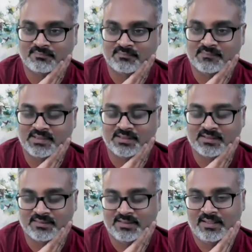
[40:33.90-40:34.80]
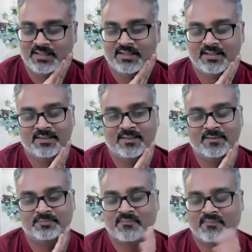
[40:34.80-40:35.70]
uh,
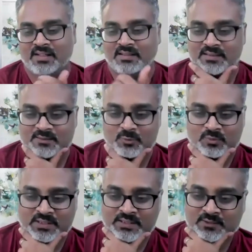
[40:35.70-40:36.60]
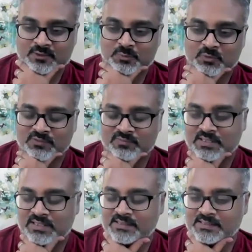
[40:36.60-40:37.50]
uh, yeah, we're winding down, but one of
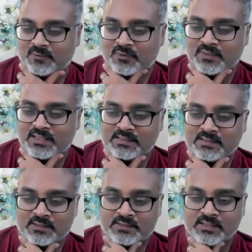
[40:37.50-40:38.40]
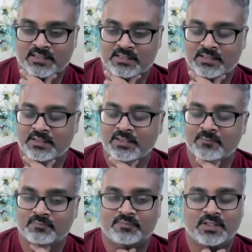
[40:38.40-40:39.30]
the last things I want to ask is, are there
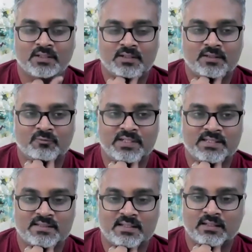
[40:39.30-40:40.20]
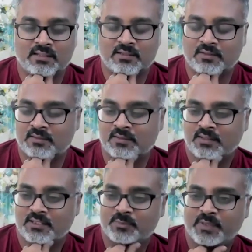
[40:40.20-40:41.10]
any uh, ways that uh,
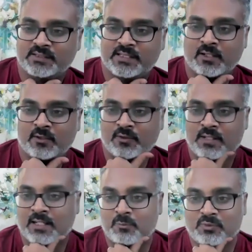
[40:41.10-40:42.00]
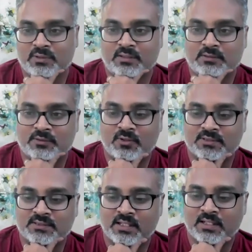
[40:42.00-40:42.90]
Speedscale could help with
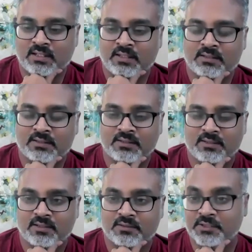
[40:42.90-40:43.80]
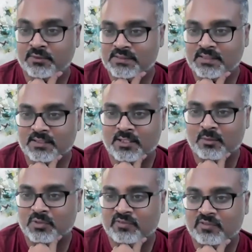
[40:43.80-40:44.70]
cost cutting, reducing the
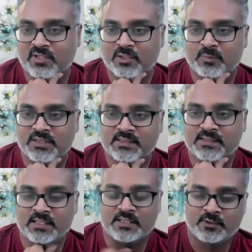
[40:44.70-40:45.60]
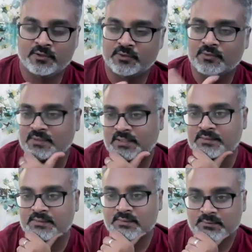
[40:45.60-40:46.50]
number of environments, anything on those
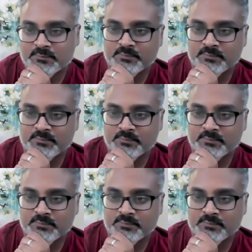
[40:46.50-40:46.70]
lines?